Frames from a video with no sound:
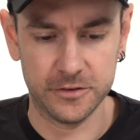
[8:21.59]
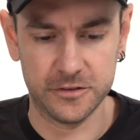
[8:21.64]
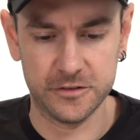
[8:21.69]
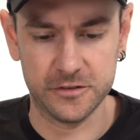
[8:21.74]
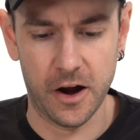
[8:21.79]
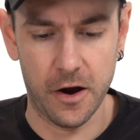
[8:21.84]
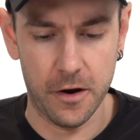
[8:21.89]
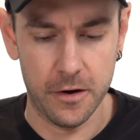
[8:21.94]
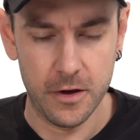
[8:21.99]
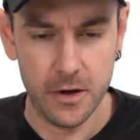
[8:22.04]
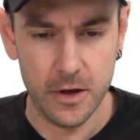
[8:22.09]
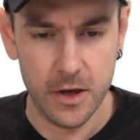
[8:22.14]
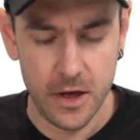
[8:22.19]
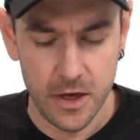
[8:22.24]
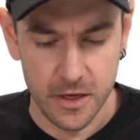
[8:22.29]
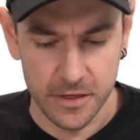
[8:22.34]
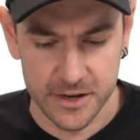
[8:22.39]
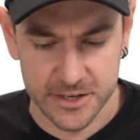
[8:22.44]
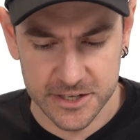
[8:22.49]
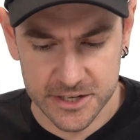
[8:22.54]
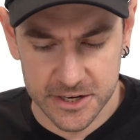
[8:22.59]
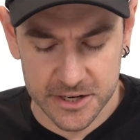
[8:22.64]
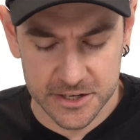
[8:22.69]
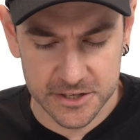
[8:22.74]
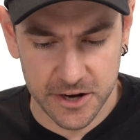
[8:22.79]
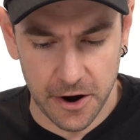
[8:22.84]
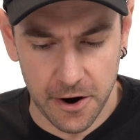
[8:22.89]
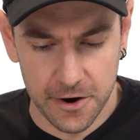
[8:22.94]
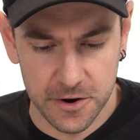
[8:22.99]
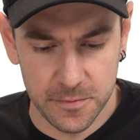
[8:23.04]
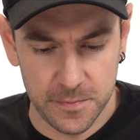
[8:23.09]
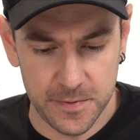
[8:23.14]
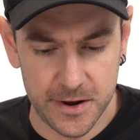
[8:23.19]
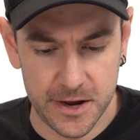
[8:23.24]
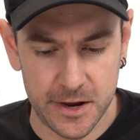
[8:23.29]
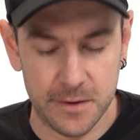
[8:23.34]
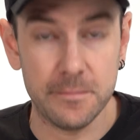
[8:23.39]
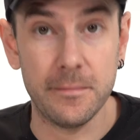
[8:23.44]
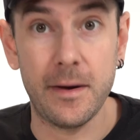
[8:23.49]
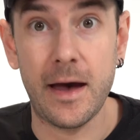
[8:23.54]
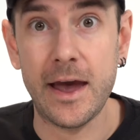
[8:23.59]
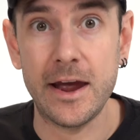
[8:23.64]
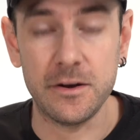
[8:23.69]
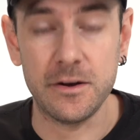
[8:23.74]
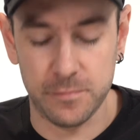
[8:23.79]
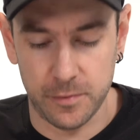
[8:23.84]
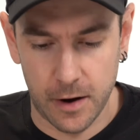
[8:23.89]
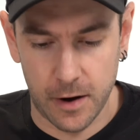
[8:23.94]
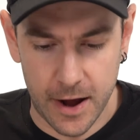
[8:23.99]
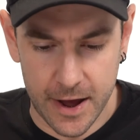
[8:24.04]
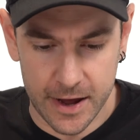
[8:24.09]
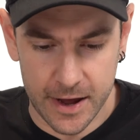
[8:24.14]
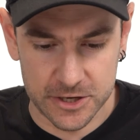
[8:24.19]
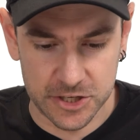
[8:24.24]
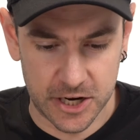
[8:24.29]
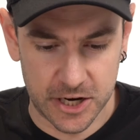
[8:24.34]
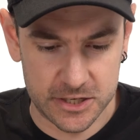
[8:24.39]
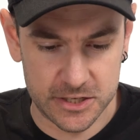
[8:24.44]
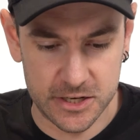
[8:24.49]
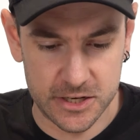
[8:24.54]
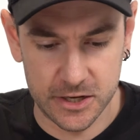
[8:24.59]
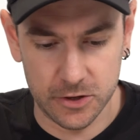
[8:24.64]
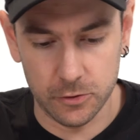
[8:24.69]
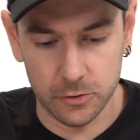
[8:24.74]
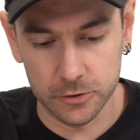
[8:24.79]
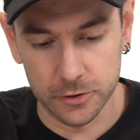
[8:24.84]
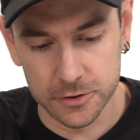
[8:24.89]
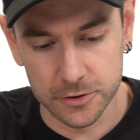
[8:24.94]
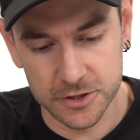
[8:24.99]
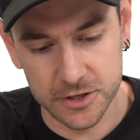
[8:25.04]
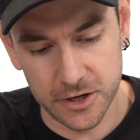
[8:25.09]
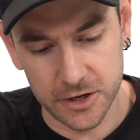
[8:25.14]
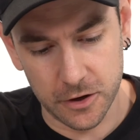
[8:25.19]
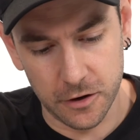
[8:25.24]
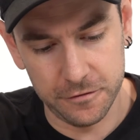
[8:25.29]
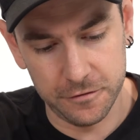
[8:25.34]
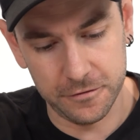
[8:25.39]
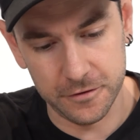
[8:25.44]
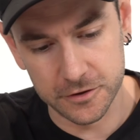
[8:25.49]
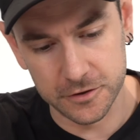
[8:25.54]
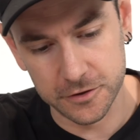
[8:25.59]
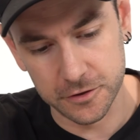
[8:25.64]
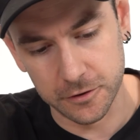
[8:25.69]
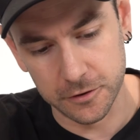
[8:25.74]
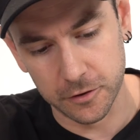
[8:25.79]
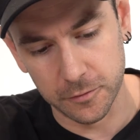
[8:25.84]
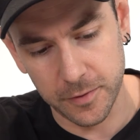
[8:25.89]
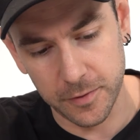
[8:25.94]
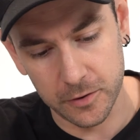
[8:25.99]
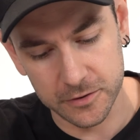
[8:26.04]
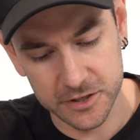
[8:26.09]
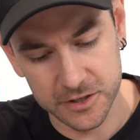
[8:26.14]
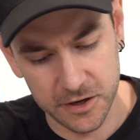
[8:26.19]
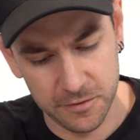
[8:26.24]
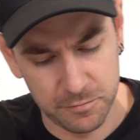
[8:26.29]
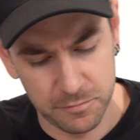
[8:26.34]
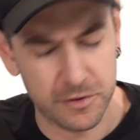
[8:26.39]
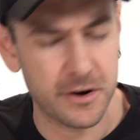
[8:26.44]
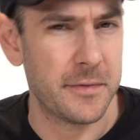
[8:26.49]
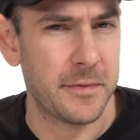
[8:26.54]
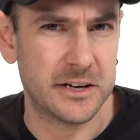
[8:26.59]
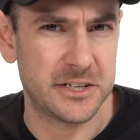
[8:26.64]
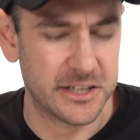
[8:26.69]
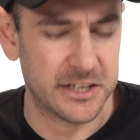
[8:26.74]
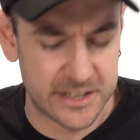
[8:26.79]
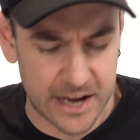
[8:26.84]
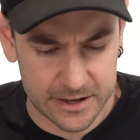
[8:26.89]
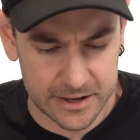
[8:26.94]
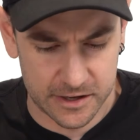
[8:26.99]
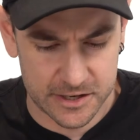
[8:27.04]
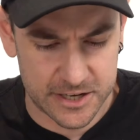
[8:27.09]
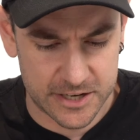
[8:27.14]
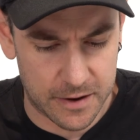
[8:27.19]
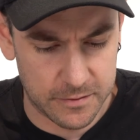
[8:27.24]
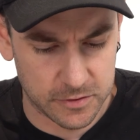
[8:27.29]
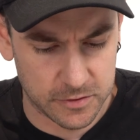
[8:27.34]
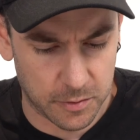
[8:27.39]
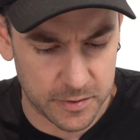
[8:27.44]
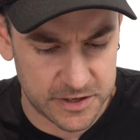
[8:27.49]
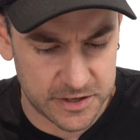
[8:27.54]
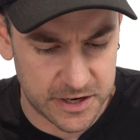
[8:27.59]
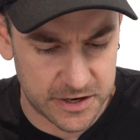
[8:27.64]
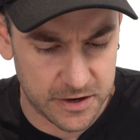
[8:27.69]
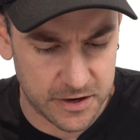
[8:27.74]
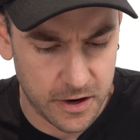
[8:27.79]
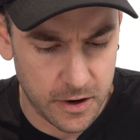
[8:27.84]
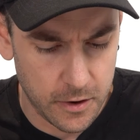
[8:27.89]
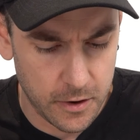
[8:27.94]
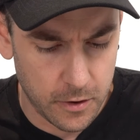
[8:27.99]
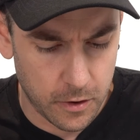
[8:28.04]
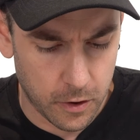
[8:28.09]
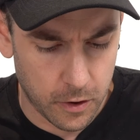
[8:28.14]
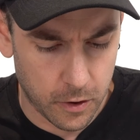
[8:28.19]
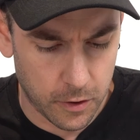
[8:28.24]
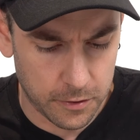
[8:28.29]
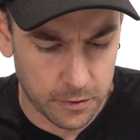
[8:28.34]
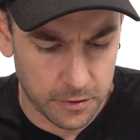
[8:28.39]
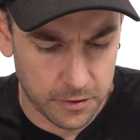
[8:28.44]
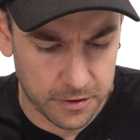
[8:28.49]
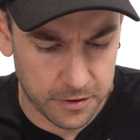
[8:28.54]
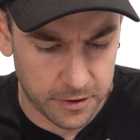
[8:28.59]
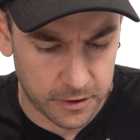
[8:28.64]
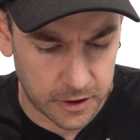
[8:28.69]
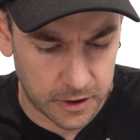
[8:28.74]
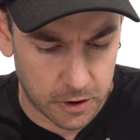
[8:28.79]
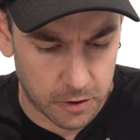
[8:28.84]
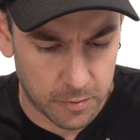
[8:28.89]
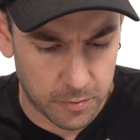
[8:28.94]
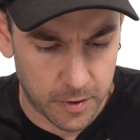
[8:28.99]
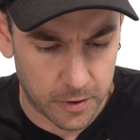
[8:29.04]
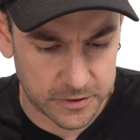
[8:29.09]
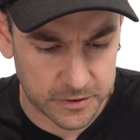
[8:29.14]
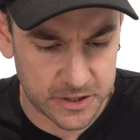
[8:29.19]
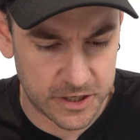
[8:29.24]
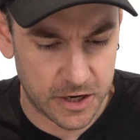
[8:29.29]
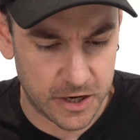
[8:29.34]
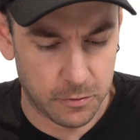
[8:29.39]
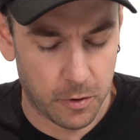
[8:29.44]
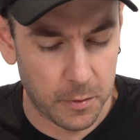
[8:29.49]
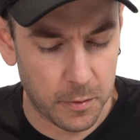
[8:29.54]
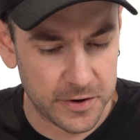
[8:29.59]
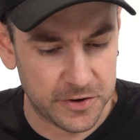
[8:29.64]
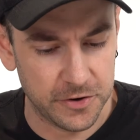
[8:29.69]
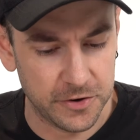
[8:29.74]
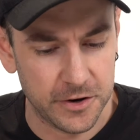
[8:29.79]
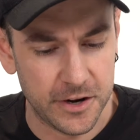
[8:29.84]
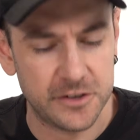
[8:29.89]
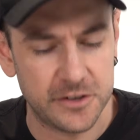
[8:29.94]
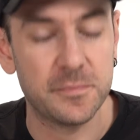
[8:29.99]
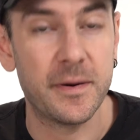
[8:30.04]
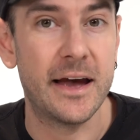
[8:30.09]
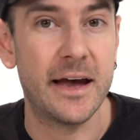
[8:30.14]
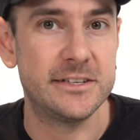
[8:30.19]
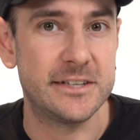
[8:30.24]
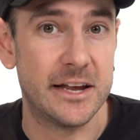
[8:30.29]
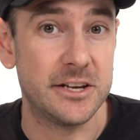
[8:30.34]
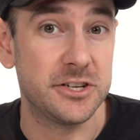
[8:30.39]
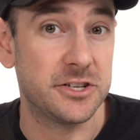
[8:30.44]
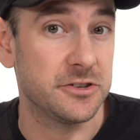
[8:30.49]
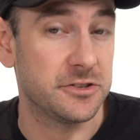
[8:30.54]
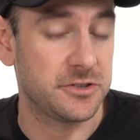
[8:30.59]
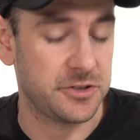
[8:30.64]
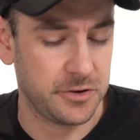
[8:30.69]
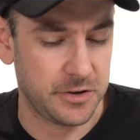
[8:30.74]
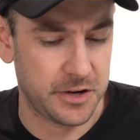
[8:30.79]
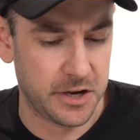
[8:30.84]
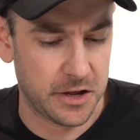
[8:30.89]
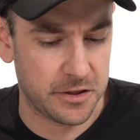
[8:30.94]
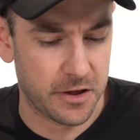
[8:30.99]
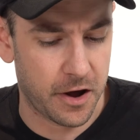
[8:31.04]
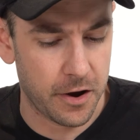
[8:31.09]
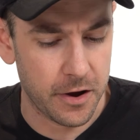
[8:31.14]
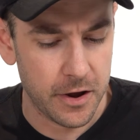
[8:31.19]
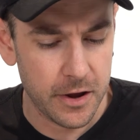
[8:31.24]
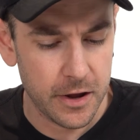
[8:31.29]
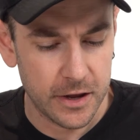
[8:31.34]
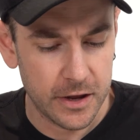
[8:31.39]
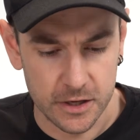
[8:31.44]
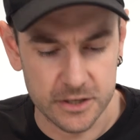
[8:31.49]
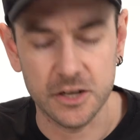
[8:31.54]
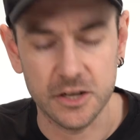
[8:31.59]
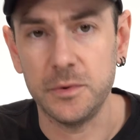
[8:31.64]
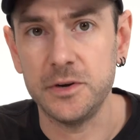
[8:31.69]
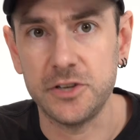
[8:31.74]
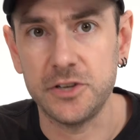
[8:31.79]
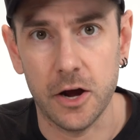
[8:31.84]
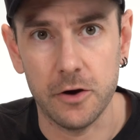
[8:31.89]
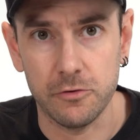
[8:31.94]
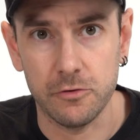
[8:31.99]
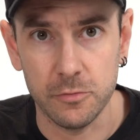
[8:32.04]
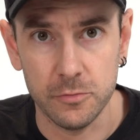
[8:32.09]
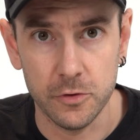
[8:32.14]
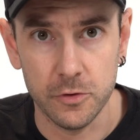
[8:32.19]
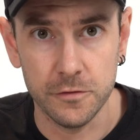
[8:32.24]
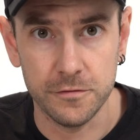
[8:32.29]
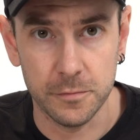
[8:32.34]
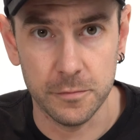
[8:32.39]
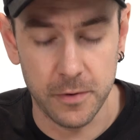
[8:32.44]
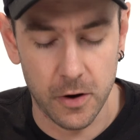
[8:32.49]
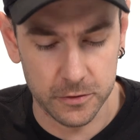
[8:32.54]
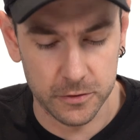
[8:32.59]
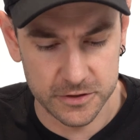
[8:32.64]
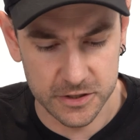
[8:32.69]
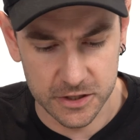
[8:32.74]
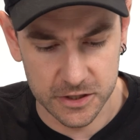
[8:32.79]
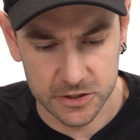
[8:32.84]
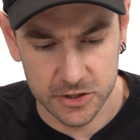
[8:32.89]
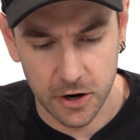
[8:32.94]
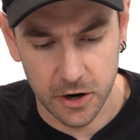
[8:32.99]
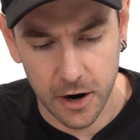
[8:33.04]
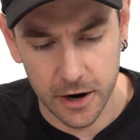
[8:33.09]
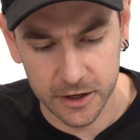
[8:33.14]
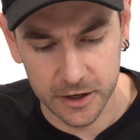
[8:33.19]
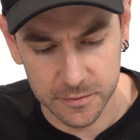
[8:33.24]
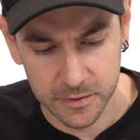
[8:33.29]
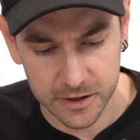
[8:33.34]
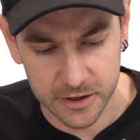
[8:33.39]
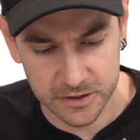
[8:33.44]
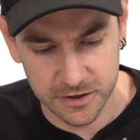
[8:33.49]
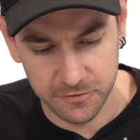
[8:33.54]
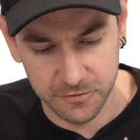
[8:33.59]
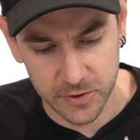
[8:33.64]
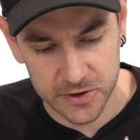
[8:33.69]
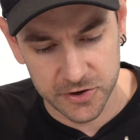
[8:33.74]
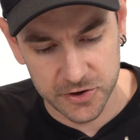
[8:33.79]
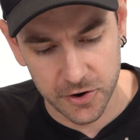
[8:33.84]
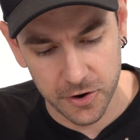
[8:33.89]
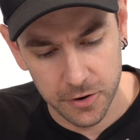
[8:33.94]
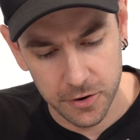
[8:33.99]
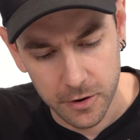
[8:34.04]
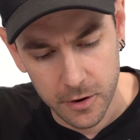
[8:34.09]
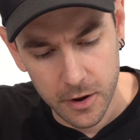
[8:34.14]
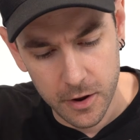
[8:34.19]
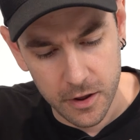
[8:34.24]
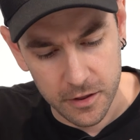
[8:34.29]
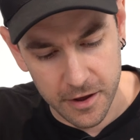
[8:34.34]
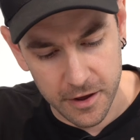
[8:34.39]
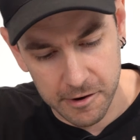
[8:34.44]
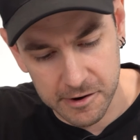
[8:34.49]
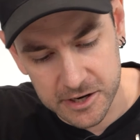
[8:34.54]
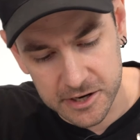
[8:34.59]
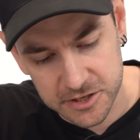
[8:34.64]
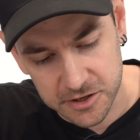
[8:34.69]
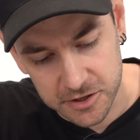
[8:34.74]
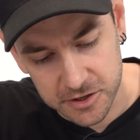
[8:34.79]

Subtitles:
So this is going to be made by adjusting or loosening off the two little bolts here, pretty much exactly the same as what we did on the lower bolts here. What we do need to pay attention to here though, is that we don't remove the bolts entirely, because if we do, there is an